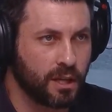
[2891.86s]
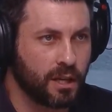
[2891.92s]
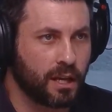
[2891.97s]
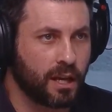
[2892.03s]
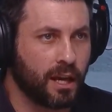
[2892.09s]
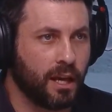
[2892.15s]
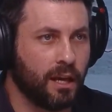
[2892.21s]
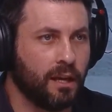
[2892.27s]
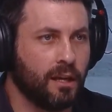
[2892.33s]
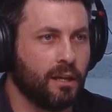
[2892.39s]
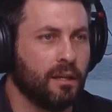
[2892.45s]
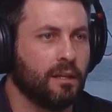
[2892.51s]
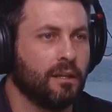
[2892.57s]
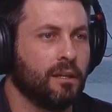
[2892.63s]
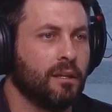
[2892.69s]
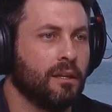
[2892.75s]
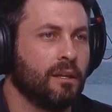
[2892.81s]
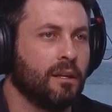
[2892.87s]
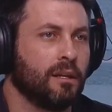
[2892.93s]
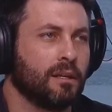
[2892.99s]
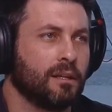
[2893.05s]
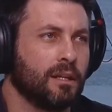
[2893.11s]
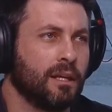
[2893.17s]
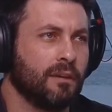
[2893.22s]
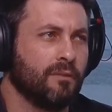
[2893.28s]
and
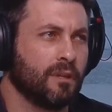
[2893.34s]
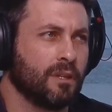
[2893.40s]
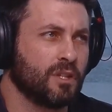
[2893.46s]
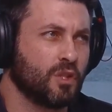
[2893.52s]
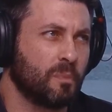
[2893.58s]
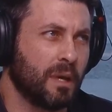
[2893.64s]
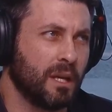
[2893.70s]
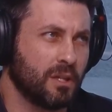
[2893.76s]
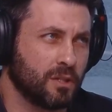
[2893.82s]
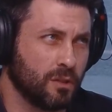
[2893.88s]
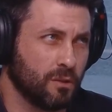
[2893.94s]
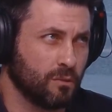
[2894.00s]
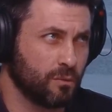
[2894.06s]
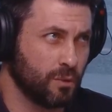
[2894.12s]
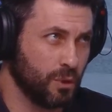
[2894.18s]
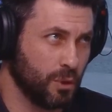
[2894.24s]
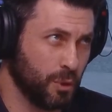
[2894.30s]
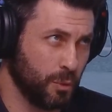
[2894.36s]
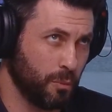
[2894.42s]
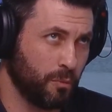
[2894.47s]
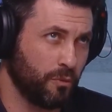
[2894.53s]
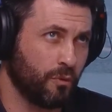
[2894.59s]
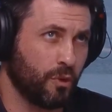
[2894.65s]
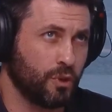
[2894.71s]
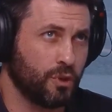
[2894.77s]
giving space and room
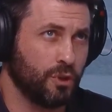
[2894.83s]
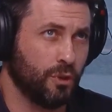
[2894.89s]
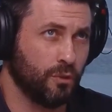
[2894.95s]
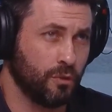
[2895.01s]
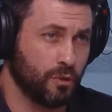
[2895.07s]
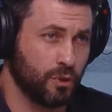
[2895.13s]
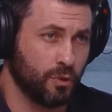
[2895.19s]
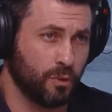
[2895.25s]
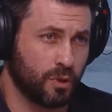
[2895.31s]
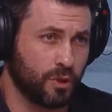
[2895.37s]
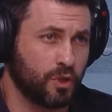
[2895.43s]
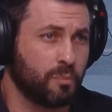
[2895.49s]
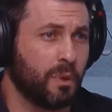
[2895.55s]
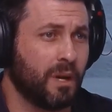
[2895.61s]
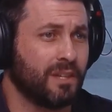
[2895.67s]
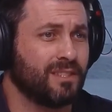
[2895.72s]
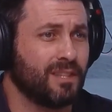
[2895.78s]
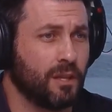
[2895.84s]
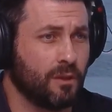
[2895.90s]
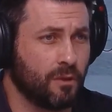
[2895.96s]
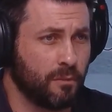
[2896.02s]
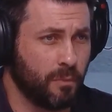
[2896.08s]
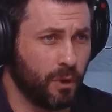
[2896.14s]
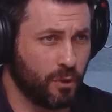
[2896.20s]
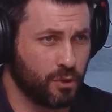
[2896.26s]
for children to express their
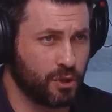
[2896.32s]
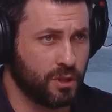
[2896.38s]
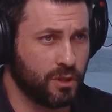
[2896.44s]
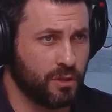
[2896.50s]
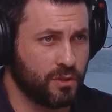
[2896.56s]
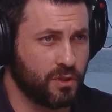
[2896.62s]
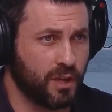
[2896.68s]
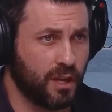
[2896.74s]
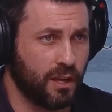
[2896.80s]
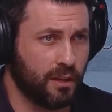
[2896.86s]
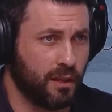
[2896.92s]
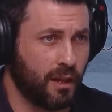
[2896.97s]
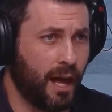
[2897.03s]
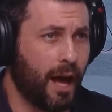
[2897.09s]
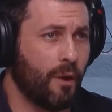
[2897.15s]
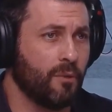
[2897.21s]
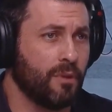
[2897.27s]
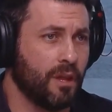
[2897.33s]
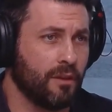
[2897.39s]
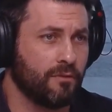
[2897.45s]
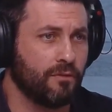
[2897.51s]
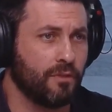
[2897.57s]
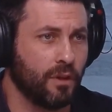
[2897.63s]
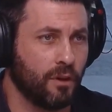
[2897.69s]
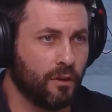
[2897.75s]
emotions and how they
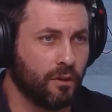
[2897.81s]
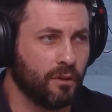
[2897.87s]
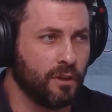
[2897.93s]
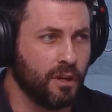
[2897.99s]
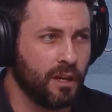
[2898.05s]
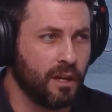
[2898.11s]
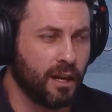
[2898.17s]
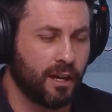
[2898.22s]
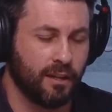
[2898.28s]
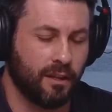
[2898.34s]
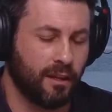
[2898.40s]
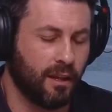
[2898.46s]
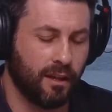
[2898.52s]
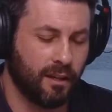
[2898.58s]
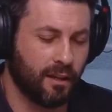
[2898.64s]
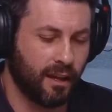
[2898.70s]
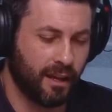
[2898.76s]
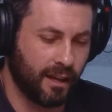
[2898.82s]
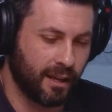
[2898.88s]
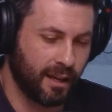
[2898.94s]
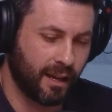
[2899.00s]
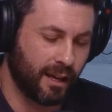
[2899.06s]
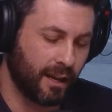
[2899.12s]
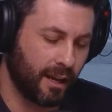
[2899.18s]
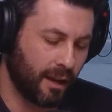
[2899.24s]
feel. And
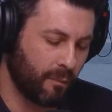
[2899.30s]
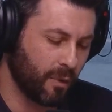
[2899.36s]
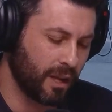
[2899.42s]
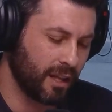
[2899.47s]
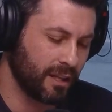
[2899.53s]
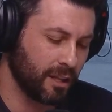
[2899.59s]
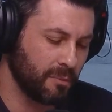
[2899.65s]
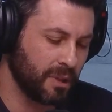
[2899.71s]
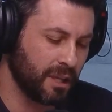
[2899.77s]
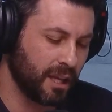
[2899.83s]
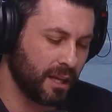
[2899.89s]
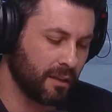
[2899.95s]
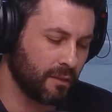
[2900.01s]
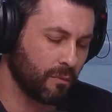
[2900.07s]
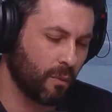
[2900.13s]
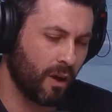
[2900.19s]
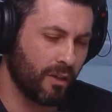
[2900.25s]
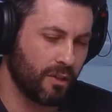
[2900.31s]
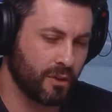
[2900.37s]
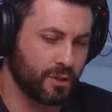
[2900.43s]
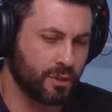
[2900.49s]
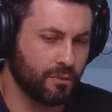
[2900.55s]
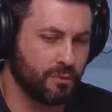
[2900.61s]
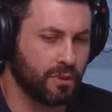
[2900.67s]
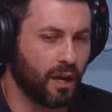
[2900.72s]
I want to eliminate, well, they're
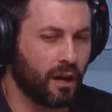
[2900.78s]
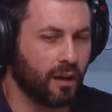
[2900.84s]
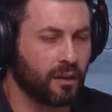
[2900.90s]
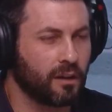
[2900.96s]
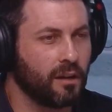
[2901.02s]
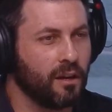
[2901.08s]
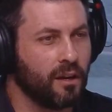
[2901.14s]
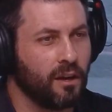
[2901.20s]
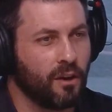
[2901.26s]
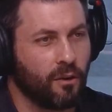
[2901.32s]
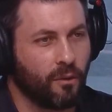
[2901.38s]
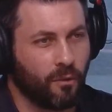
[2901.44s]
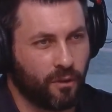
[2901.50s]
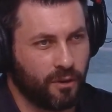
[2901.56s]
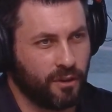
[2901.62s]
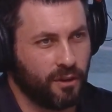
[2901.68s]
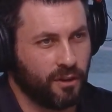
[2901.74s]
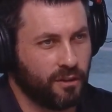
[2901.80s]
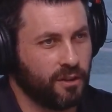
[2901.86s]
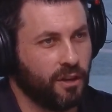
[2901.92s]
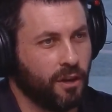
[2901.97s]
too young, or they're,